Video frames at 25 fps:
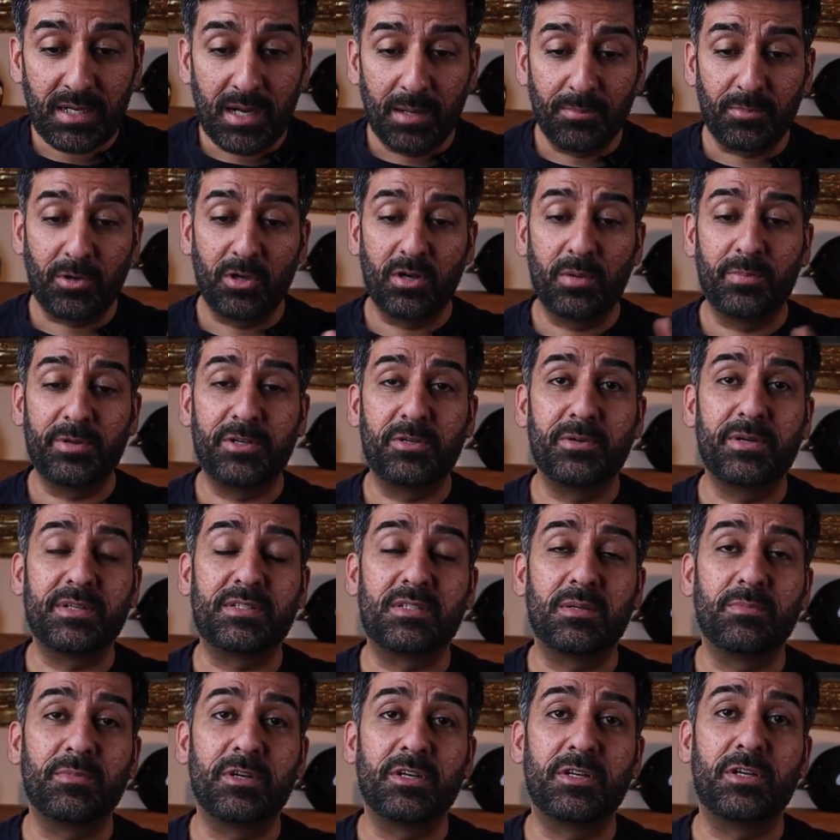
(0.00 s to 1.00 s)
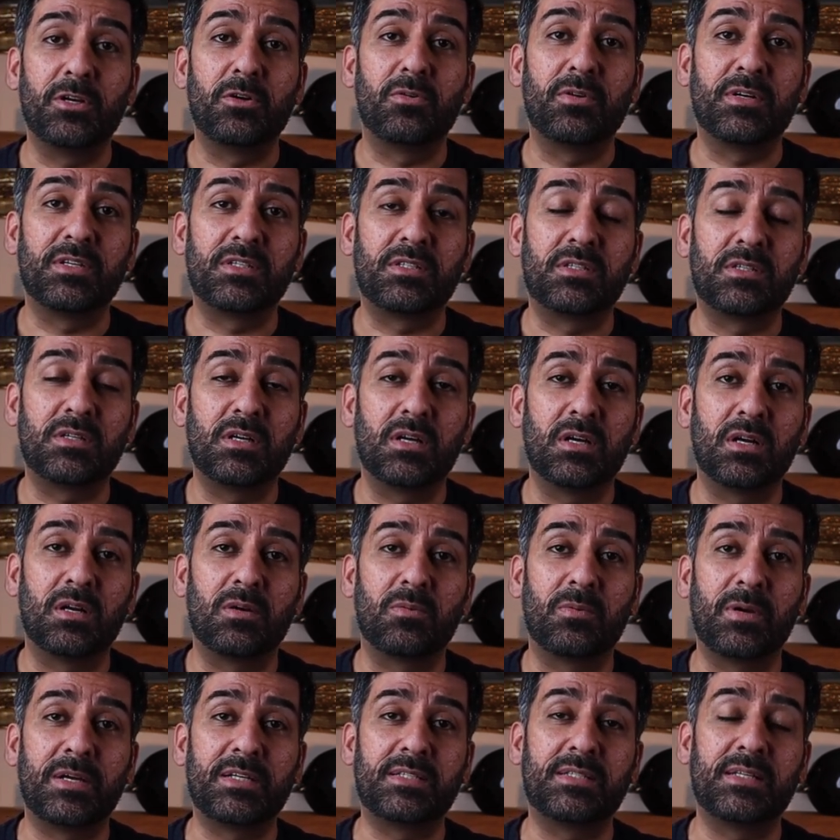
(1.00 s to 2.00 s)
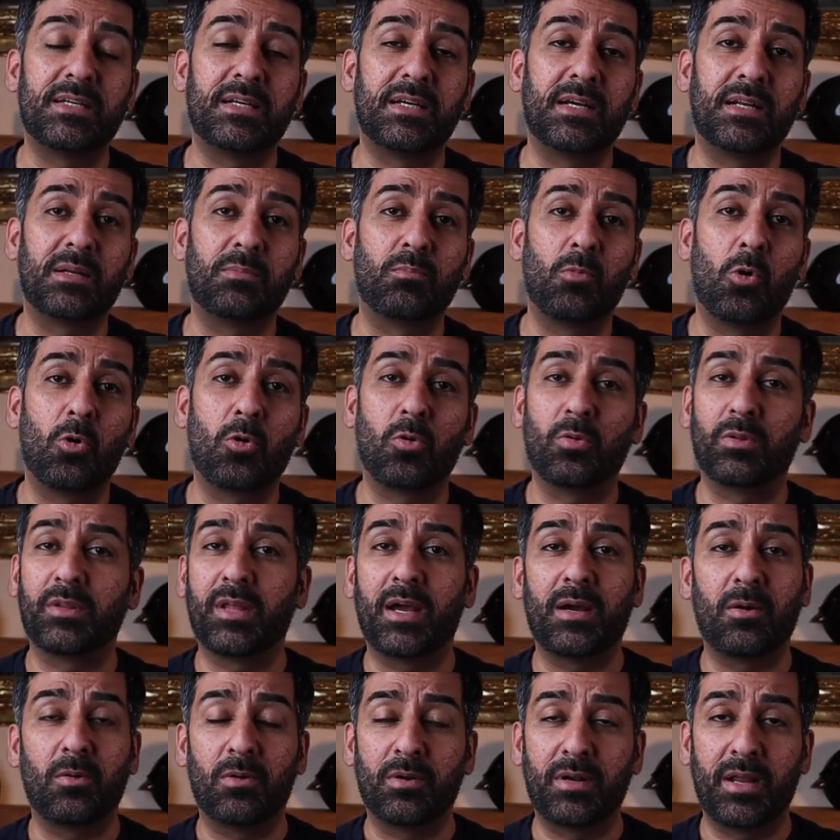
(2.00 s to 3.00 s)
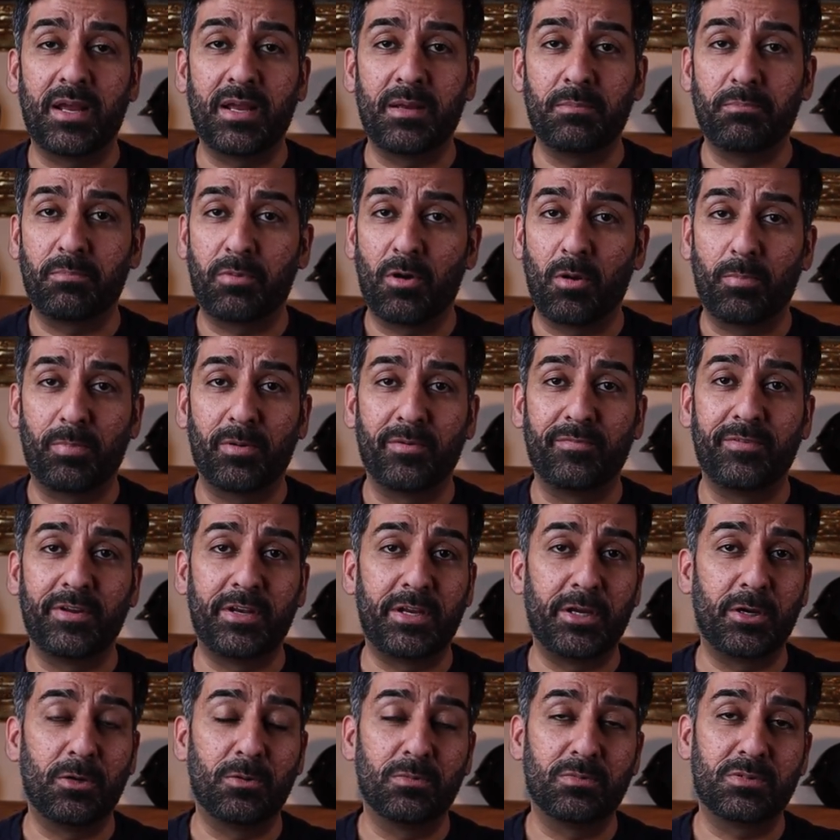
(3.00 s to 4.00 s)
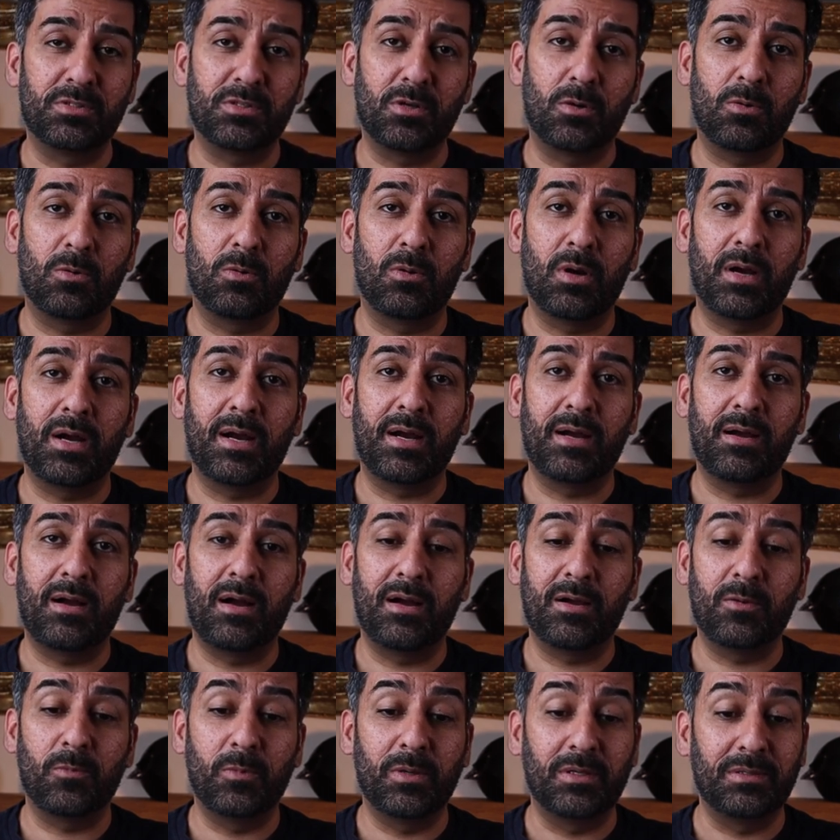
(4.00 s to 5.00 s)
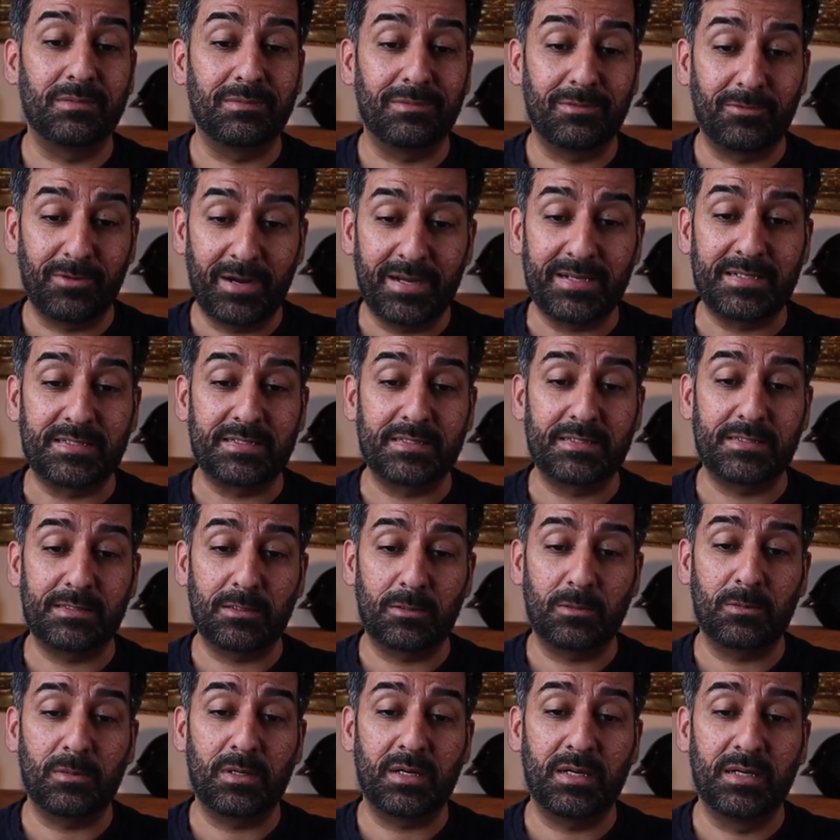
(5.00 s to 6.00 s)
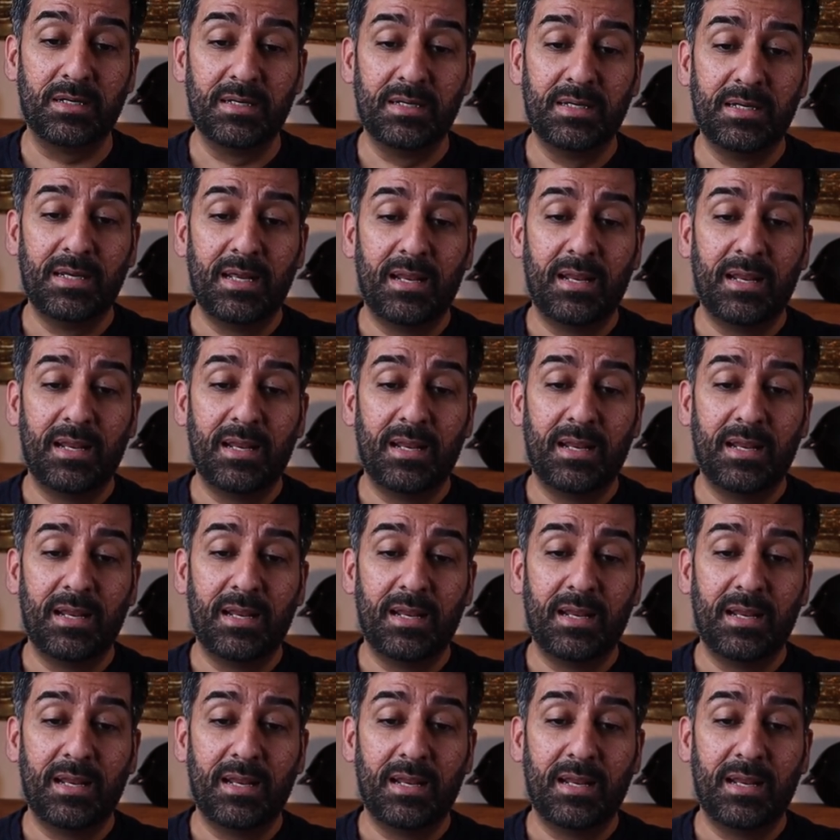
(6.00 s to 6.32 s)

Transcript: i'm going to be doing some endurance uh, racing and more on that on a proper video so uh, i will race so uh,